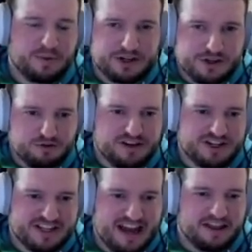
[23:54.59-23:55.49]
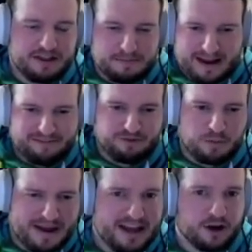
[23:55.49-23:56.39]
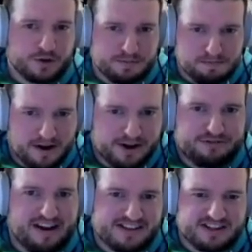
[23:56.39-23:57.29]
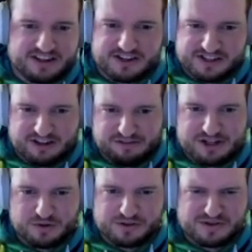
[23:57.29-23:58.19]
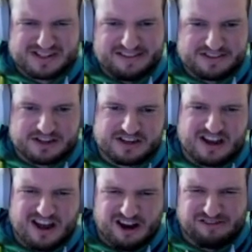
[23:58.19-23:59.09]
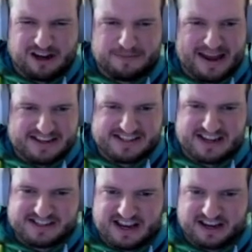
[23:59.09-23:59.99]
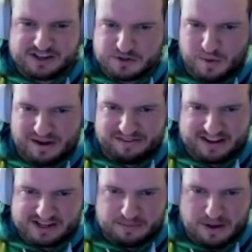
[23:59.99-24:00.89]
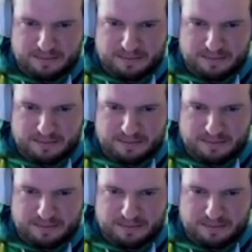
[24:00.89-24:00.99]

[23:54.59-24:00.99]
When you do reach the end, the platform here goes much faster than it does in the original, so it saves us around about 8 to 10 seconds on waiting for that to come up.